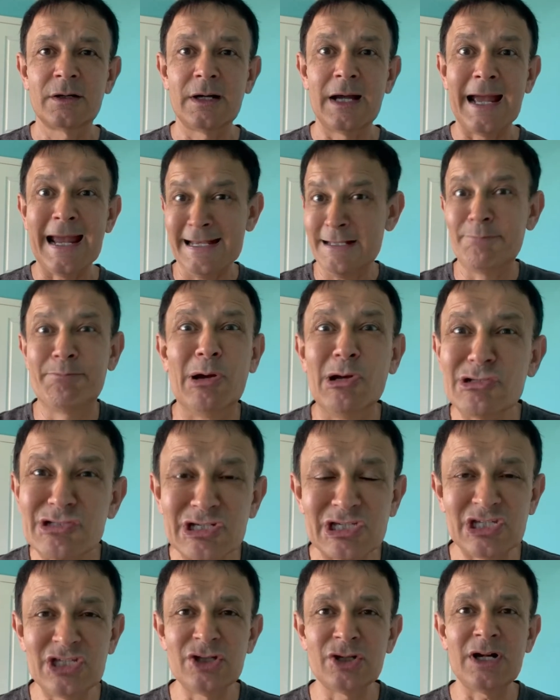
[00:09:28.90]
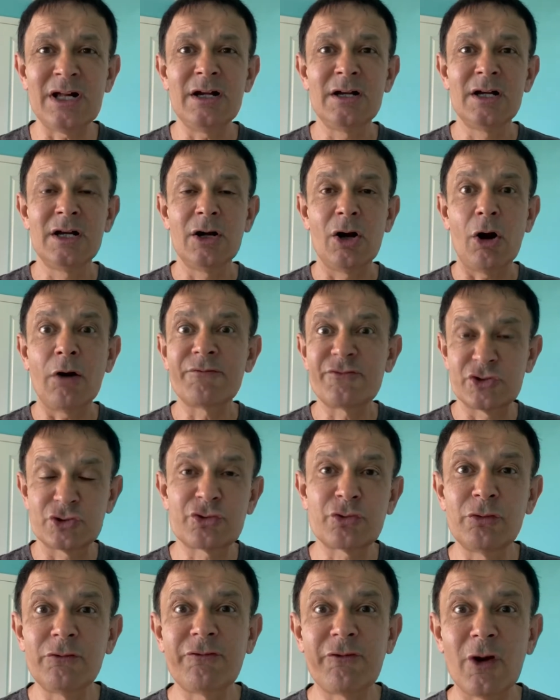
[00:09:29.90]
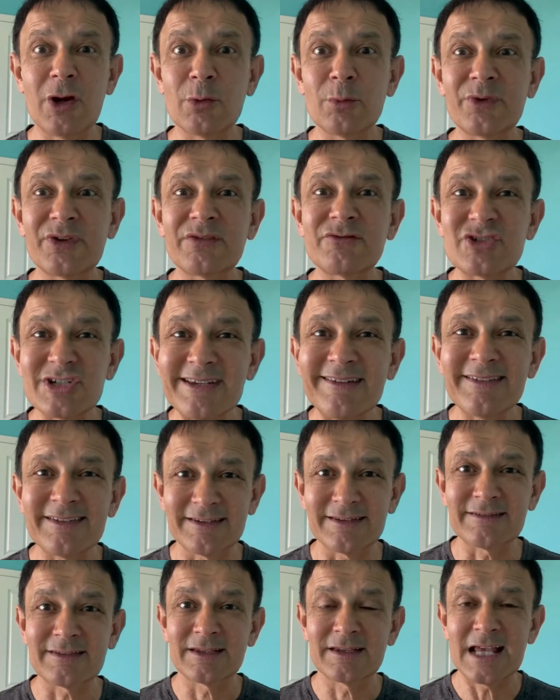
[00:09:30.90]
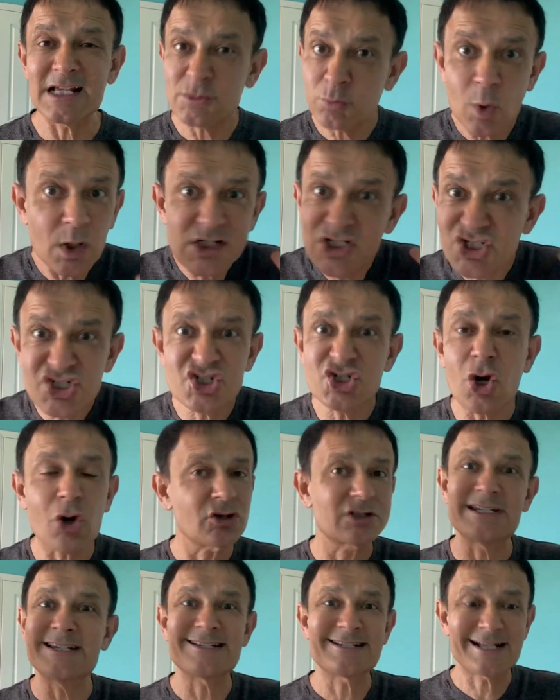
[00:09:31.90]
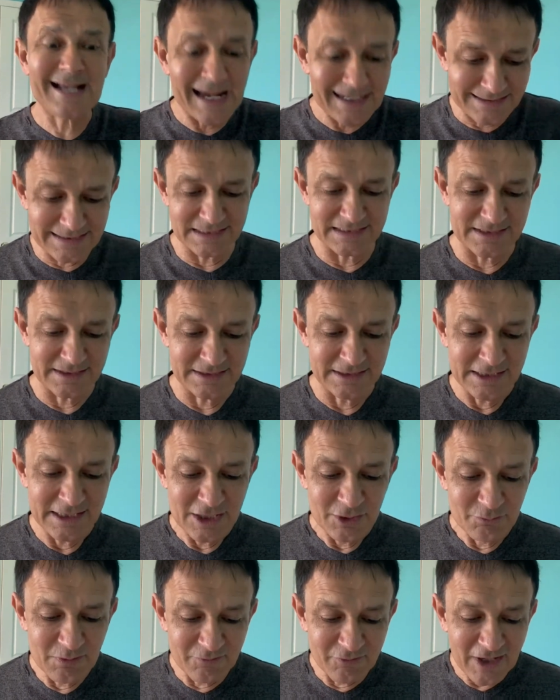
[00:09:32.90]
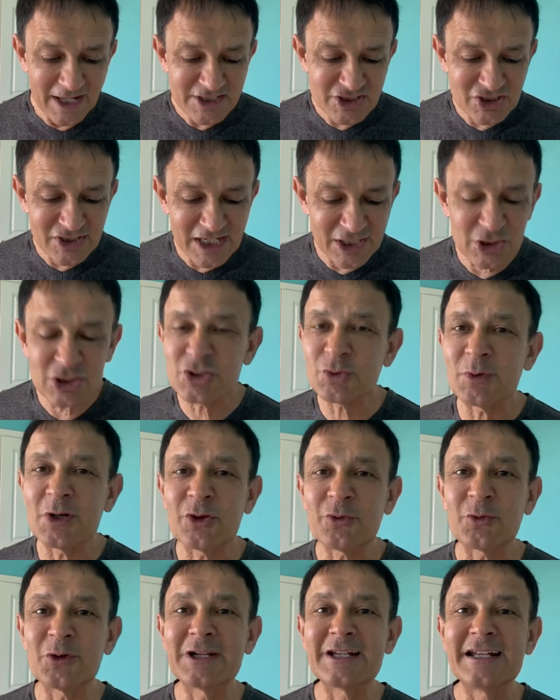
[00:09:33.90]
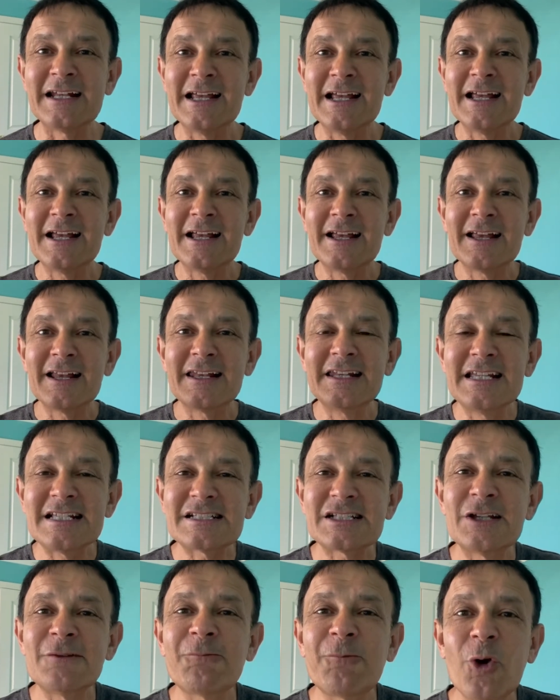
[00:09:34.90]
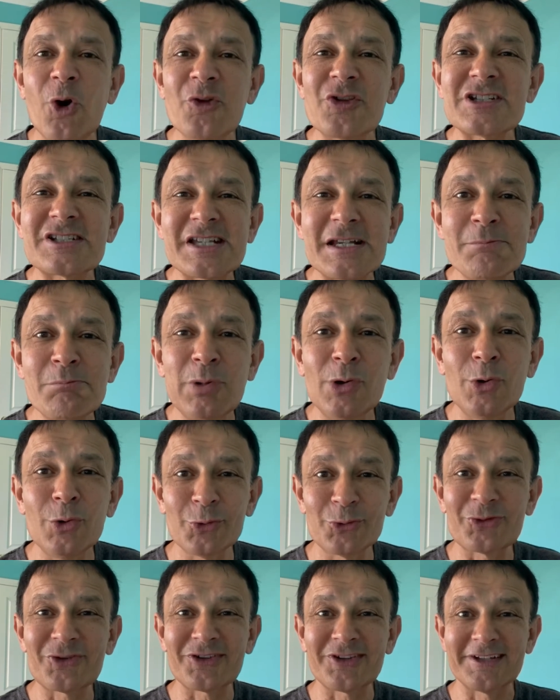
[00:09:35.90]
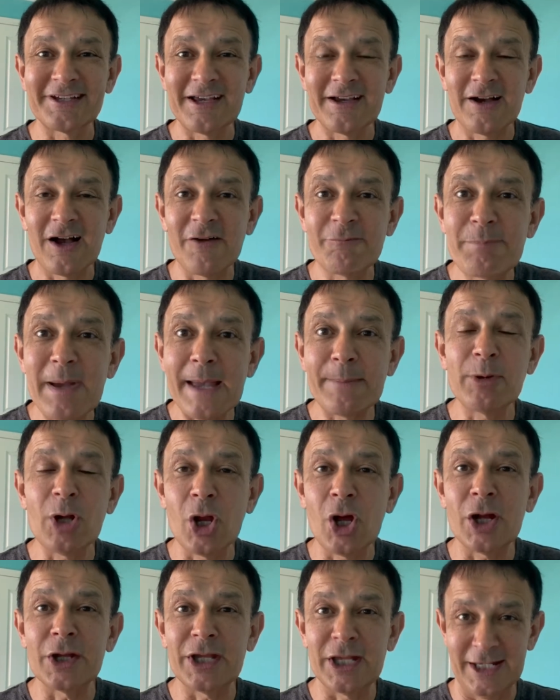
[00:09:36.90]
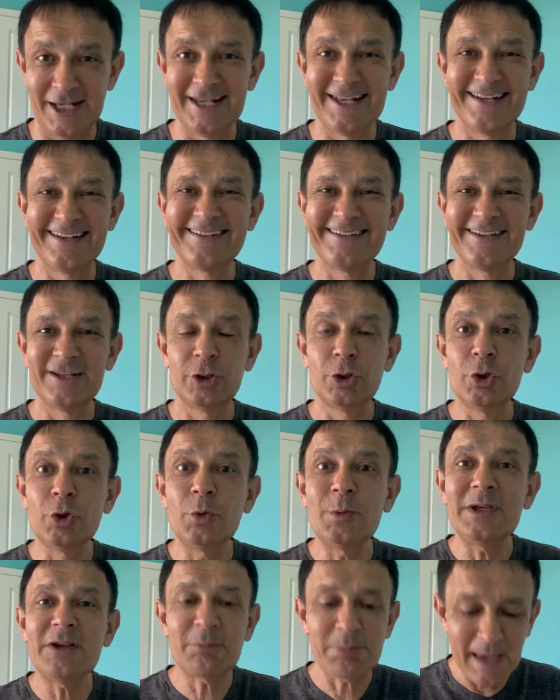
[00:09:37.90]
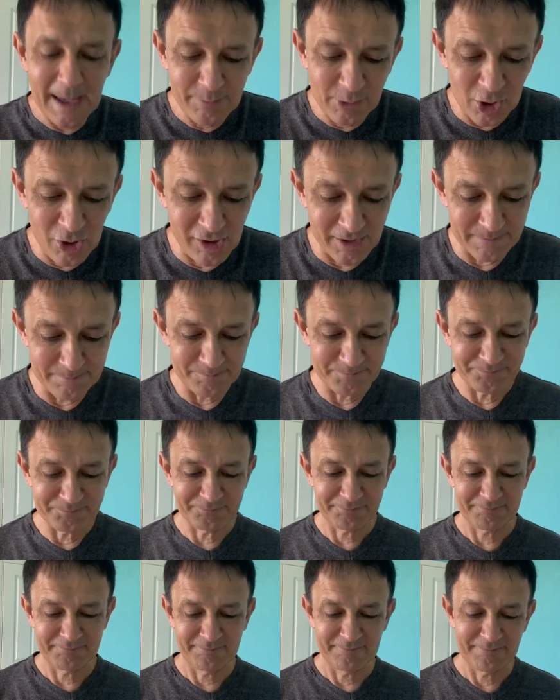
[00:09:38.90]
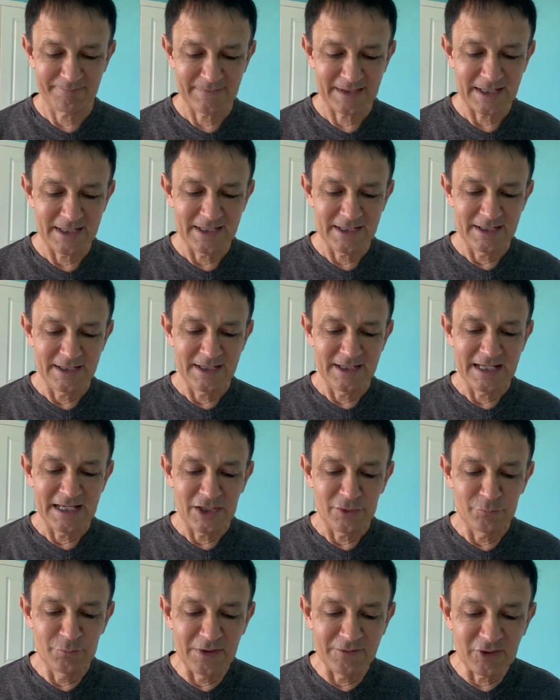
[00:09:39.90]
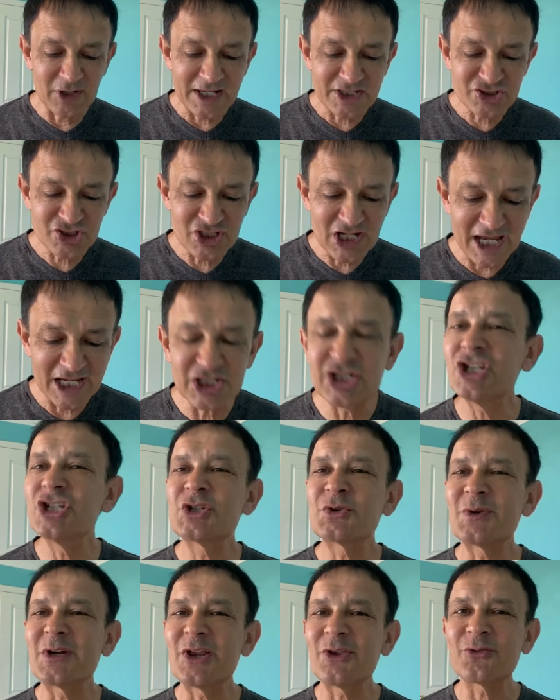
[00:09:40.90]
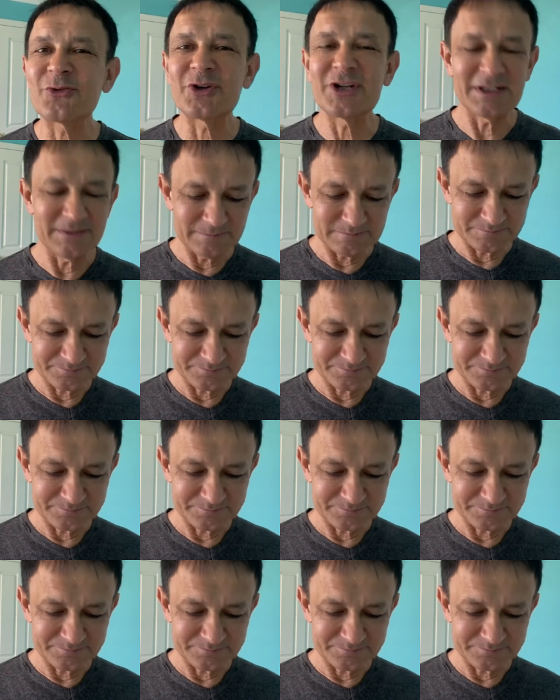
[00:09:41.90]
and a persecutor of the true followers of Jesus. That's why he's shocked, he's gutted. Revelation 18:23. Listen for the symbols of Babylon. Who is Babylon? Revelation 18:23.